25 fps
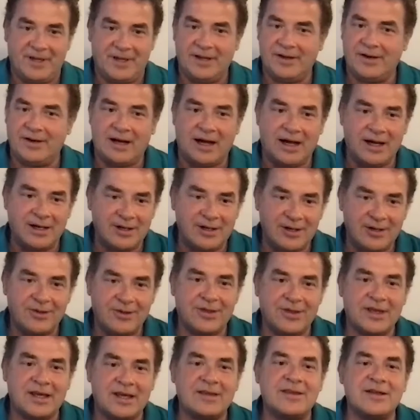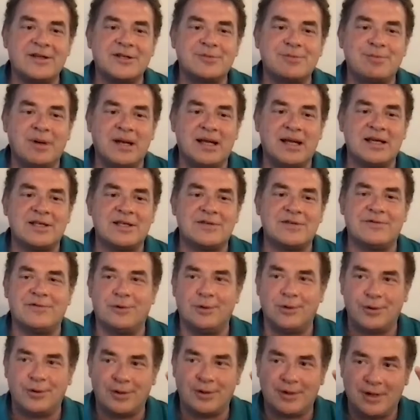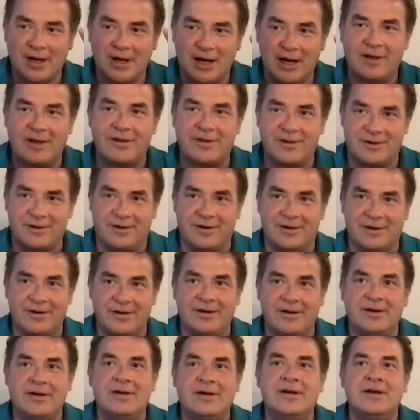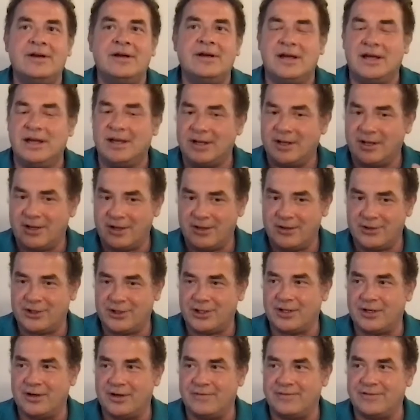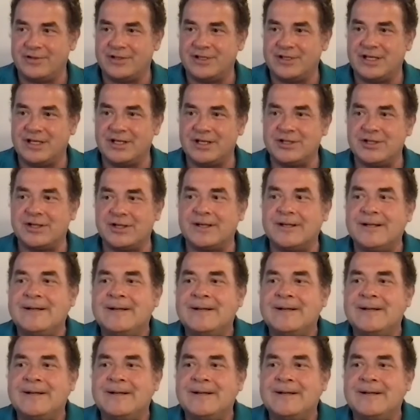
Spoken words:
I don't think there's place for other in a coaching conversation.